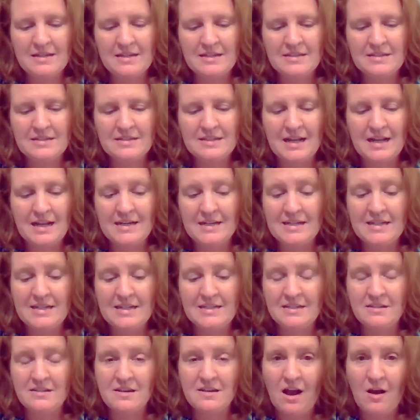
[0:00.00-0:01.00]
and decided he
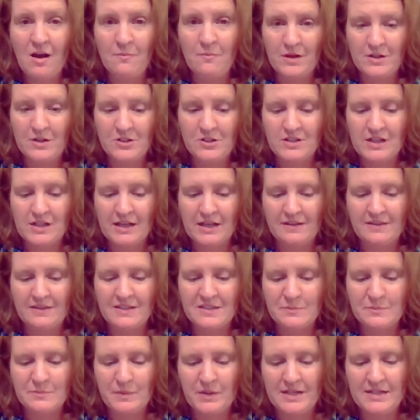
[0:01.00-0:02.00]
did not much like
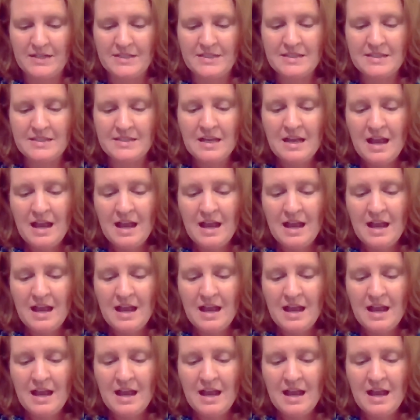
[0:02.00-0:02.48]
this place,